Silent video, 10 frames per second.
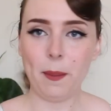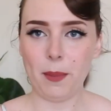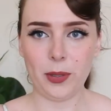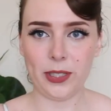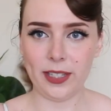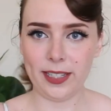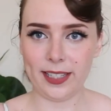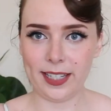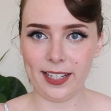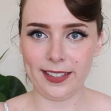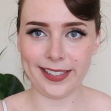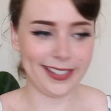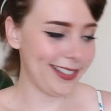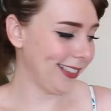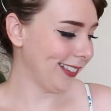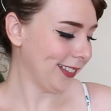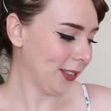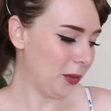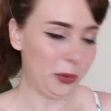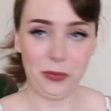Most of these things
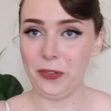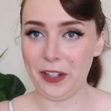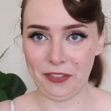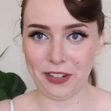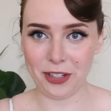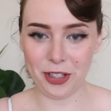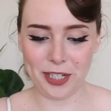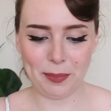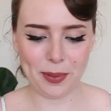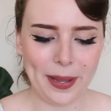were very, very cheap,